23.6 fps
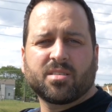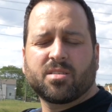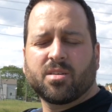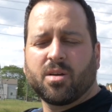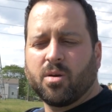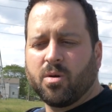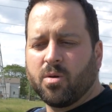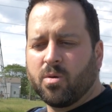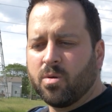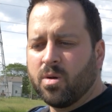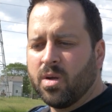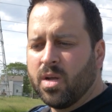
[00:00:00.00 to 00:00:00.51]

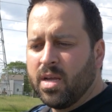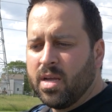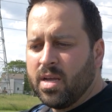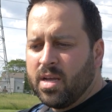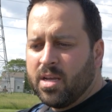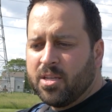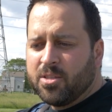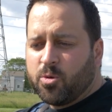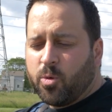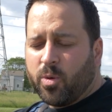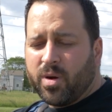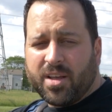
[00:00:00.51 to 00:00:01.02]
So
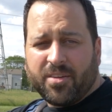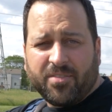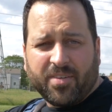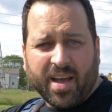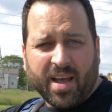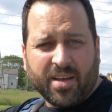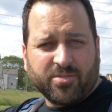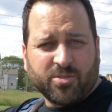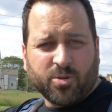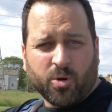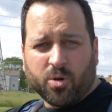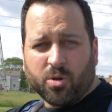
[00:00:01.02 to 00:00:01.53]

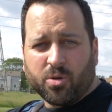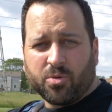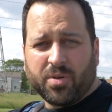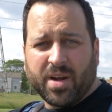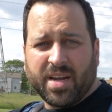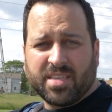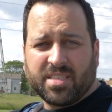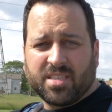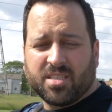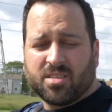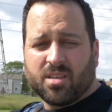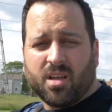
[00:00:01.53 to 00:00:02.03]
25 total
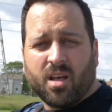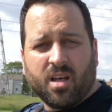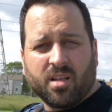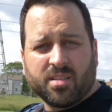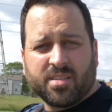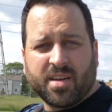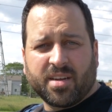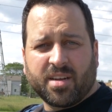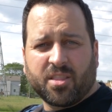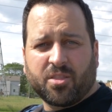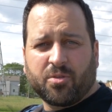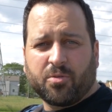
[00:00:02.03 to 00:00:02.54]
races, all
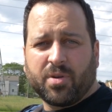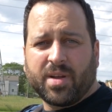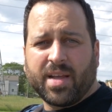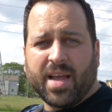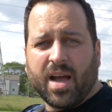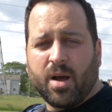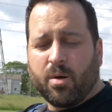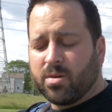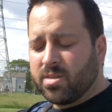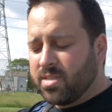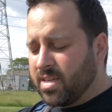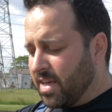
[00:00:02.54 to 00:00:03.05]
done in three
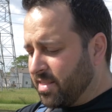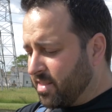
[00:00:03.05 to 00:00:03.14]
hours.